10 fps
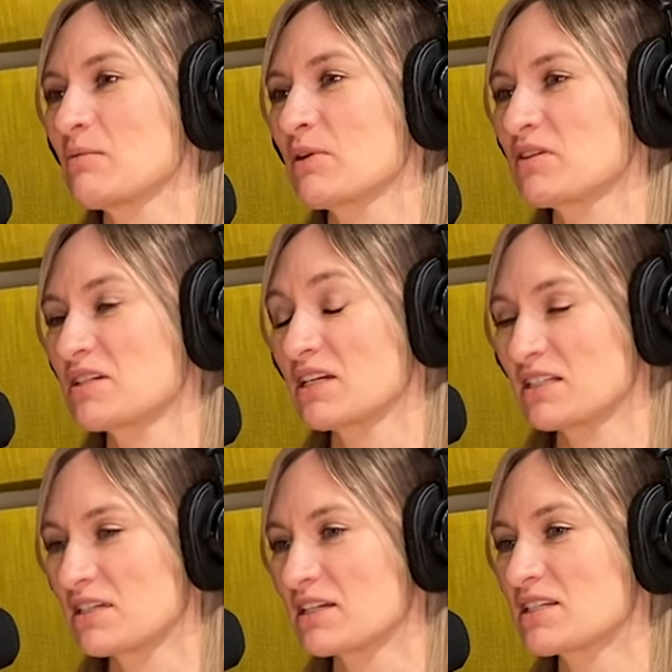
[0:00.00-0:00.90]
but to
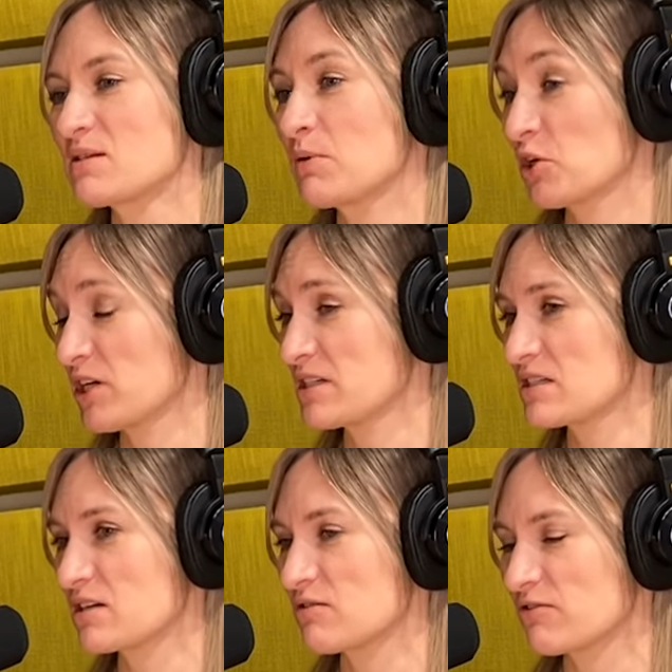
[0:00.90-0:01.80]
get to
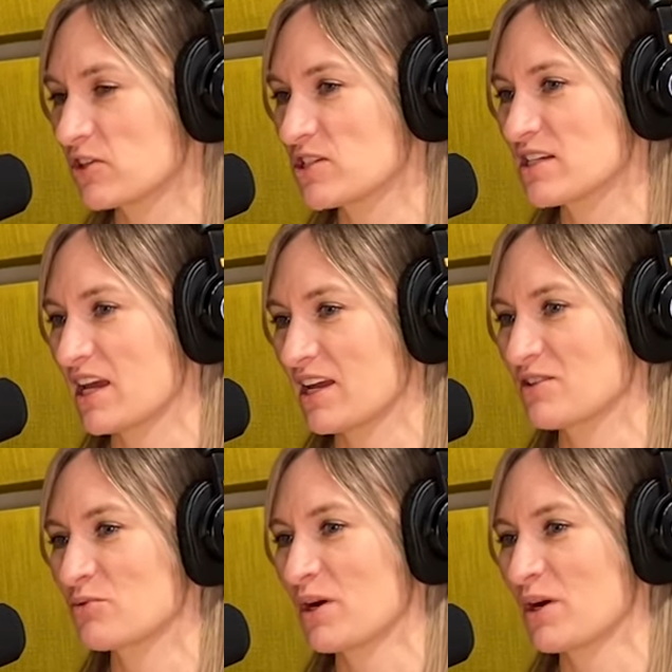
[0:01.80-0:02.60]
experience it firsthand,